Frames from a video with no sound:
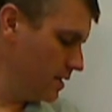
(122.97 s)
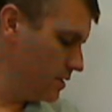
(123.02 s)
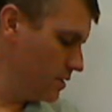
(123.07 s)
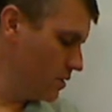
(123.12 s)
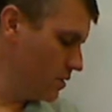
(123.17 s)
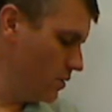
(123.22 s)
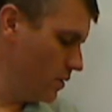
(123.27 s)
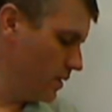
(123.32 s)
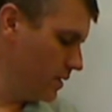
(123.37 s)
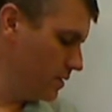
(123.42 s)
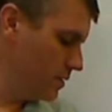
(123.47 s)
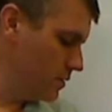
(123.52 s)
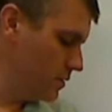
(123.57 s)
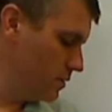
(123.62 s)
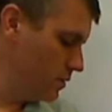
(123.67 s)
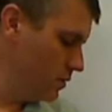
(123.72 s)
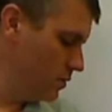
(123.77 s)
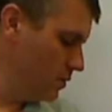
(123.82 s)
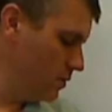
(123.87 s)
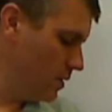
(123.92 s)
it's going
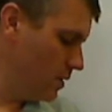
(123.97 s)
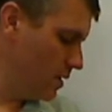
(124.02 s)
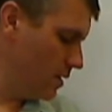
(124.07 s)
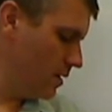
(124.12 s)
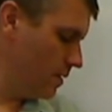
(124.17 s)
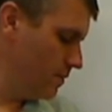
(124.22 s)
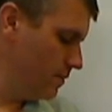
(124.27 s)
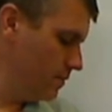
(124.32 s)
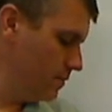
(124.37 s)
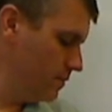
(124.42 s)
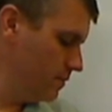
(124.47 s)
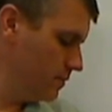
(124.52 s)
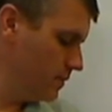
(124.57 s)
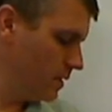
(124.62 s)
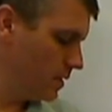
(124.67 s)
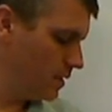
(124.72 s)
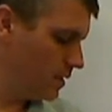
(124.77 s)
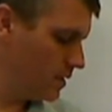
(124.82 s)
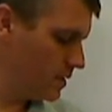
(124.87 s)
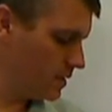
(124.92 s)
to, um,
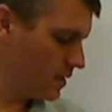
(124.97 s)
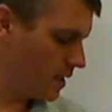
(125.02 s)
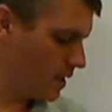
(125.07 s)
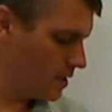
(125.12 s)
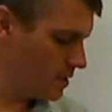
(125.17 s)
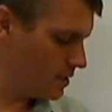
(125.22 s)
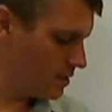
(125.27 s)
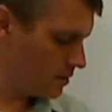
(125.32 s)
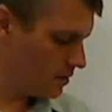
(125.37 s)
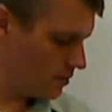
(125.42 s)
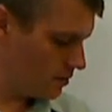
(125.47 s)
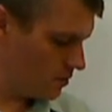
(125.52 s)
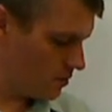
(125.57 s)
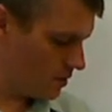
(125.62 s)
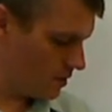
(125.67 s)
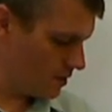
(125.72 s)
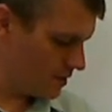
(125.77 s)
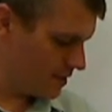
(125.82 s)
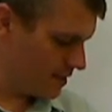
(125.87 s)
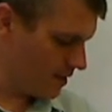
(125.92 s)
in this case, you
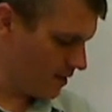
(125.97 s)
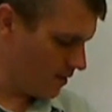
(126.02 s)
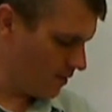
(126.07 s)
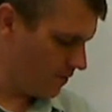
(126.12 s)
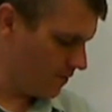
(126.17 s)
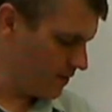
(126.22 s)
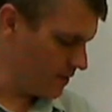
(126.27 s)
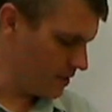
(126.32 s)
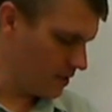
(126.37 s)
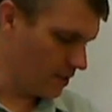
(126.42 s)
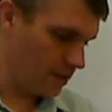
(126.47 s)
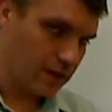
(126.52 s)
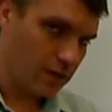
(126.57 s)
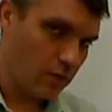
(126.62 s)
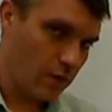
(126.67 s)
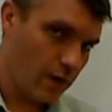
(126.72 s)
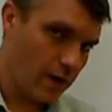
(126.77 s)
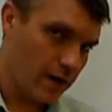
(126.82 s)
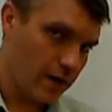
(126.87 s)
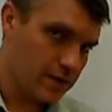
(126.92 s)
can tell physically
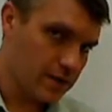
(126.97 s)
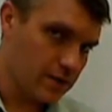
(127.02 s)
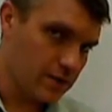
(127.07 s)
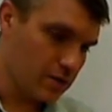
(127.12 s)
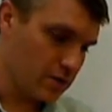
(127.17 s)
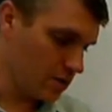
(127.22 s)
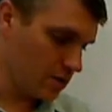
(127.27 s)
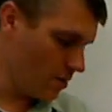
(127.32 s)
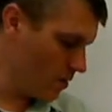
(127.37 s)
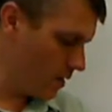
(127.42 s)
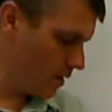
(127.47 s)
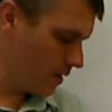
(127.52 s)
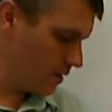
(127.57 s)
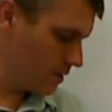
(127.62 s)
where it's inserting.